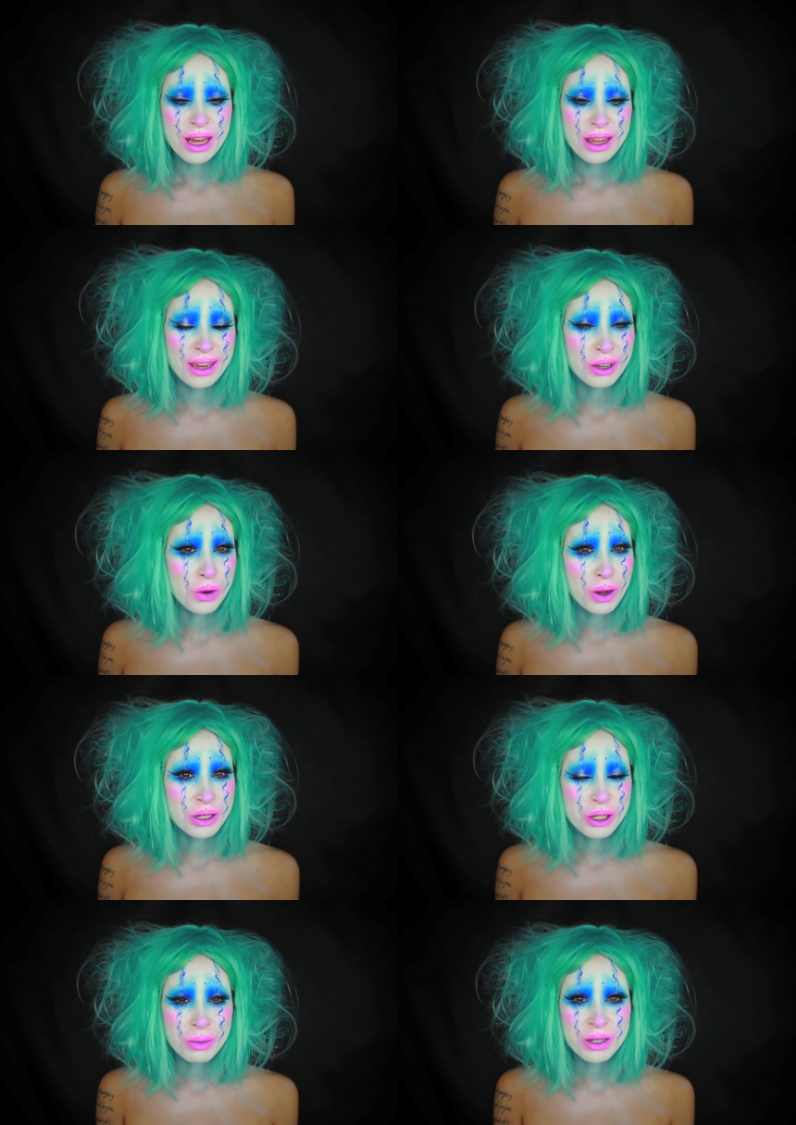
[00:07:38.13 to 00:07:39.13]
Thank you all
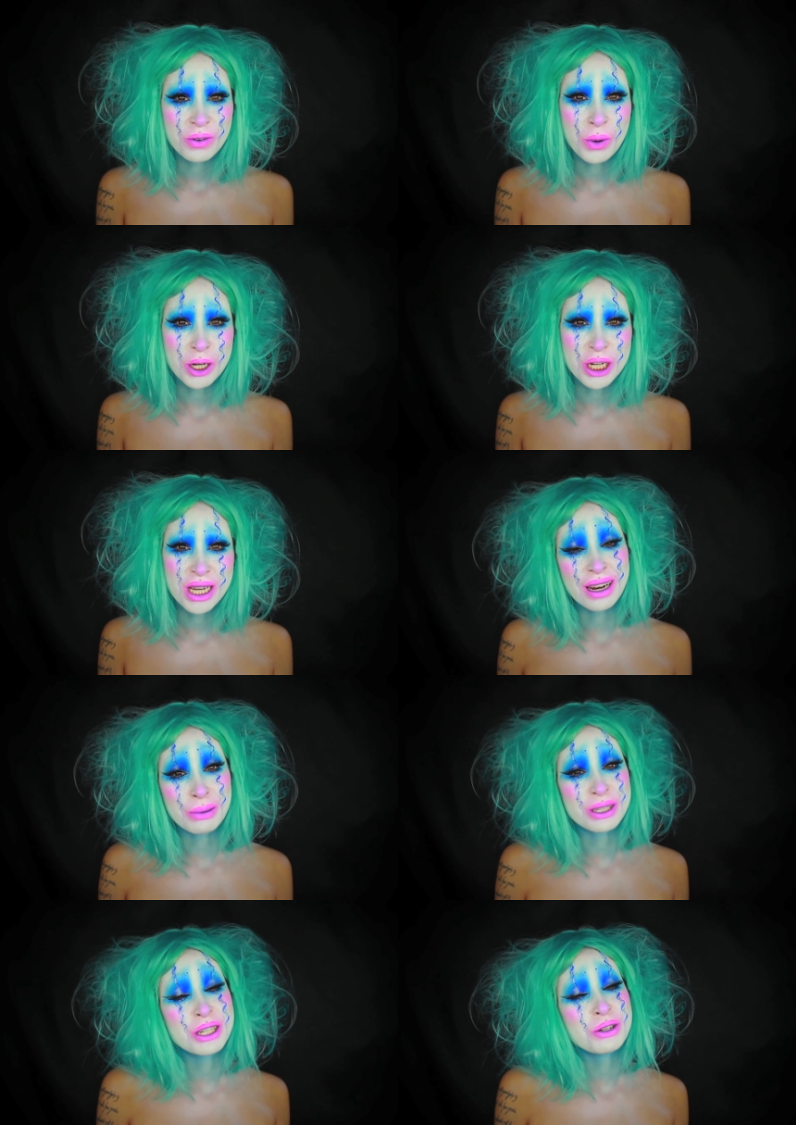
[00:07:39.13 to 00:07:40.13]
so much for watching, and I
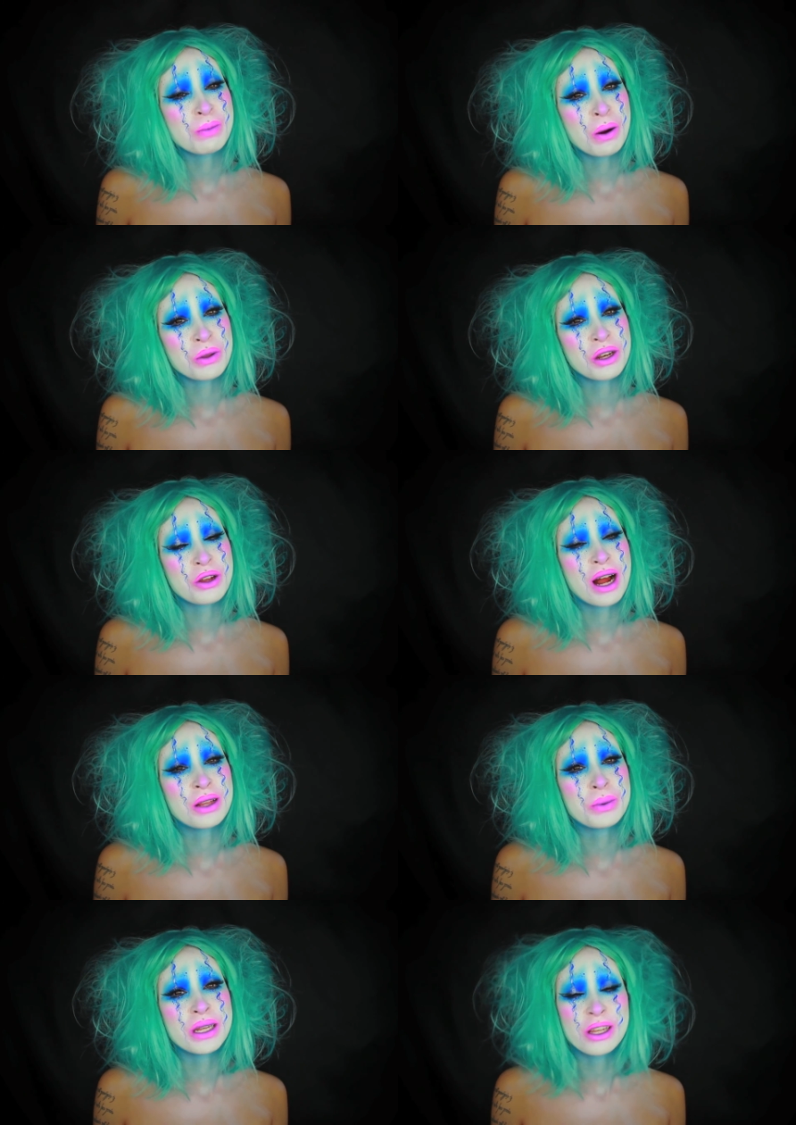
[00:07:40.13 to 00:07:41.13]
will see you tomorrow with another
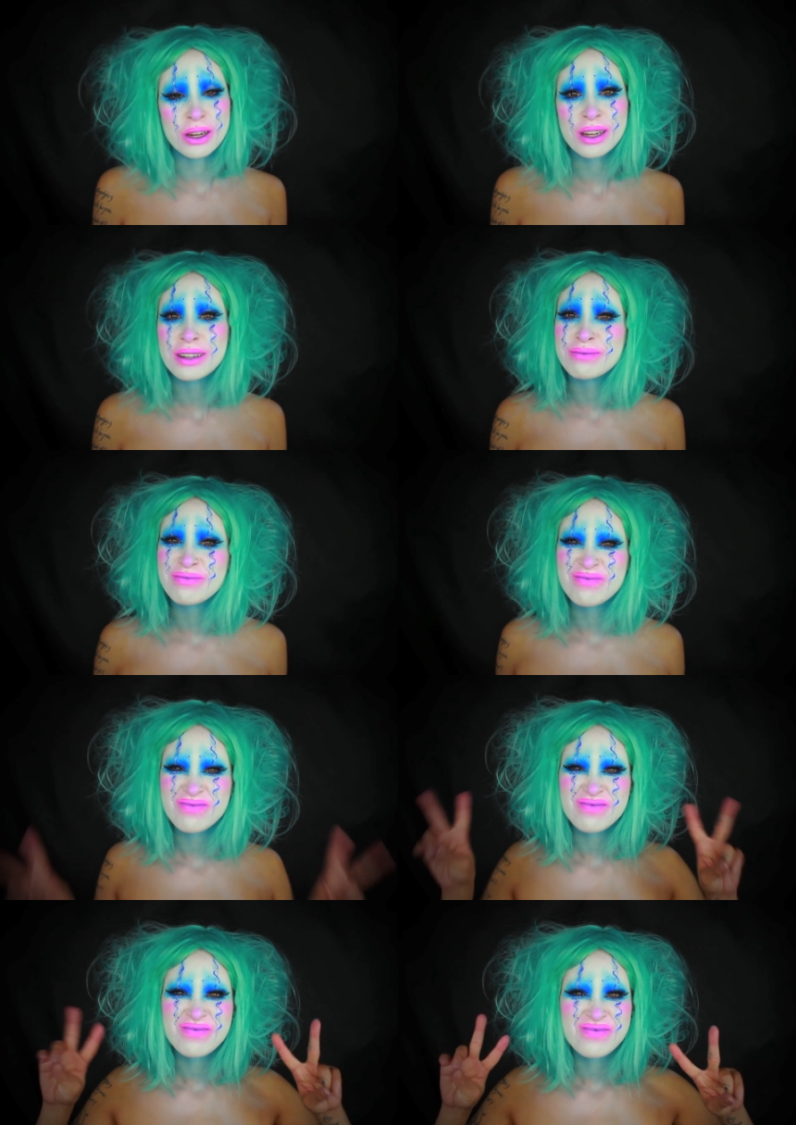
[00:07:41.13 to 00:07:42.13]
Halloween look.
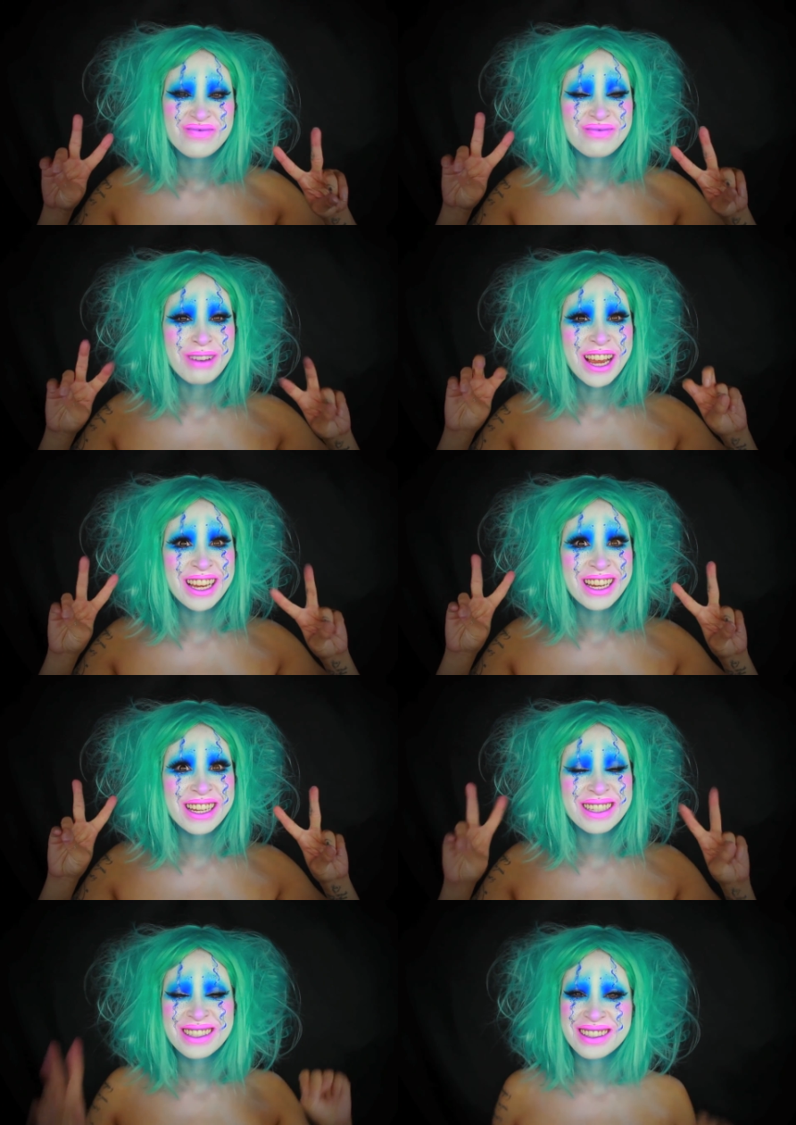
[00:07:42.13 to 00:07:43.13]

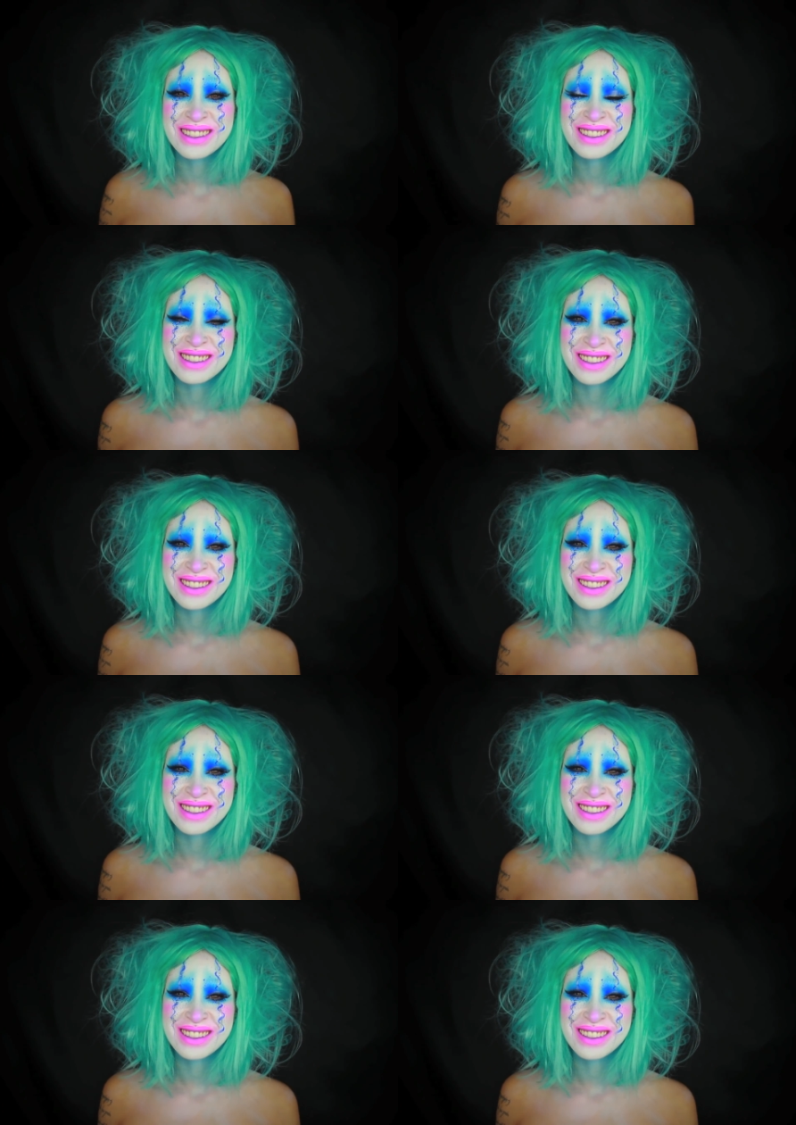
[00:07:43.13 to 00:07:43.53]
Bye!